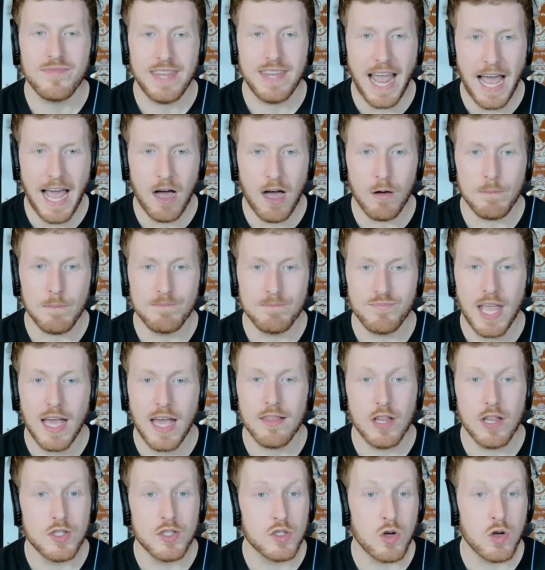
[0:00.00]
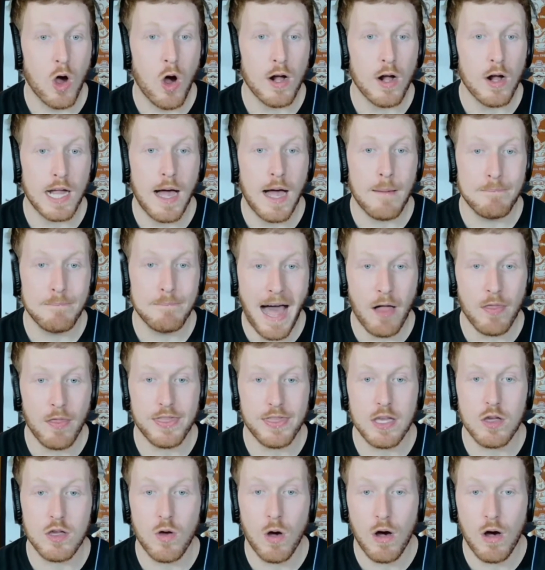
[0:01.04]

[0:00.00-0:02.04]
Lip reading: Now, let's talk about the